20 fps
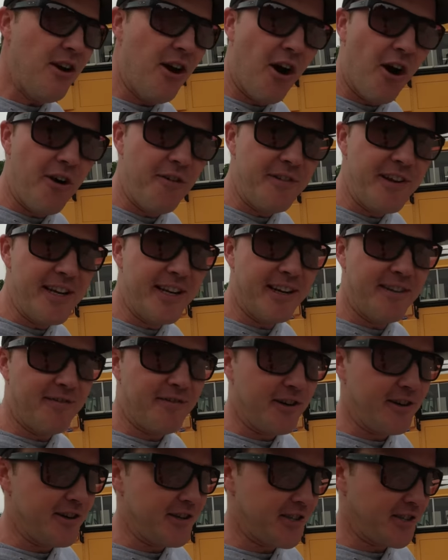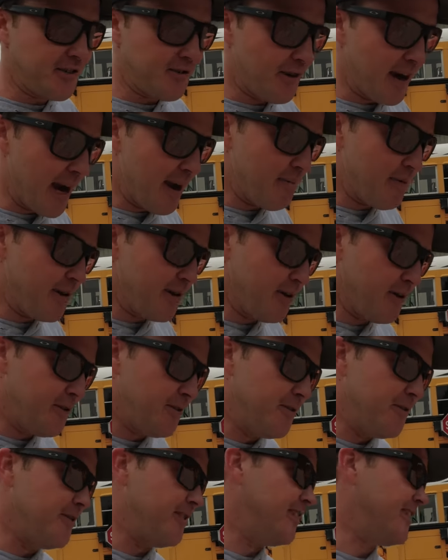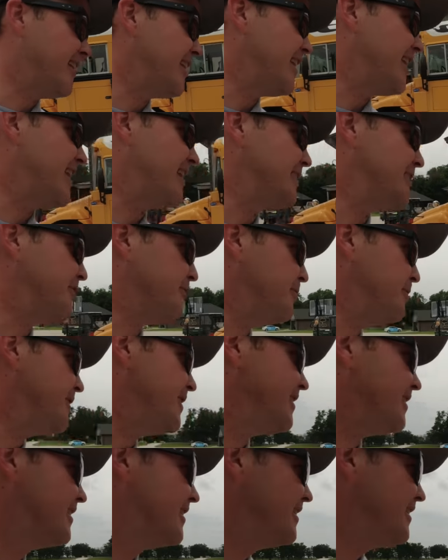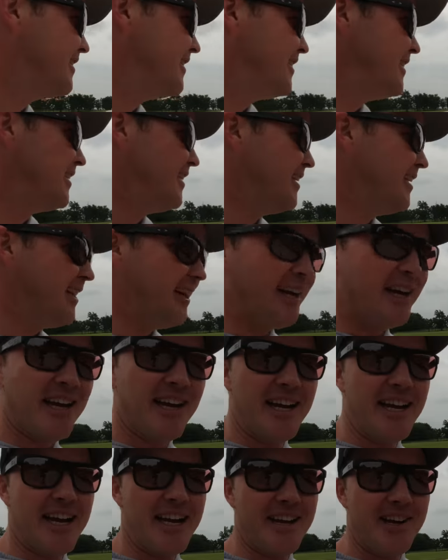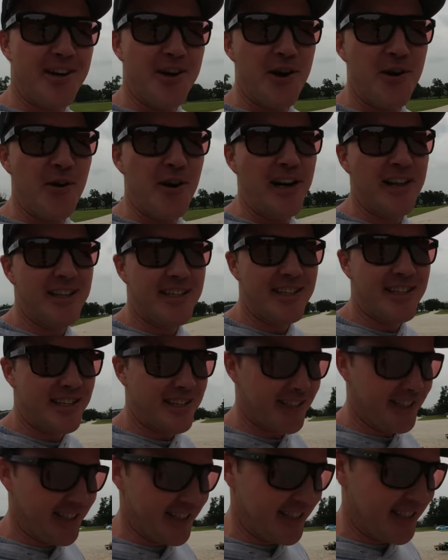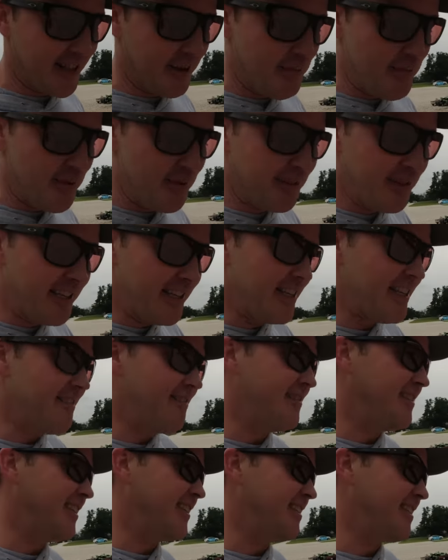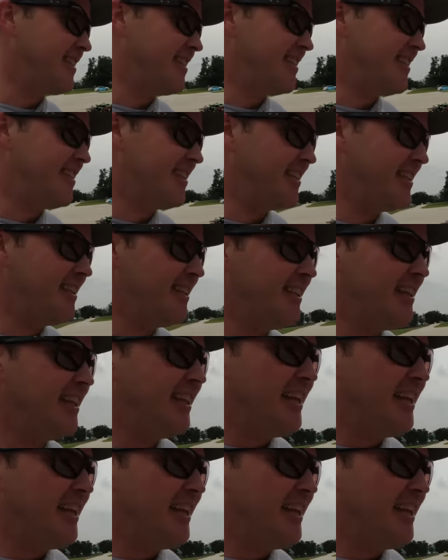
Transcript: RV conversion rabbit hole in the last week. I had no idea that this community even existed.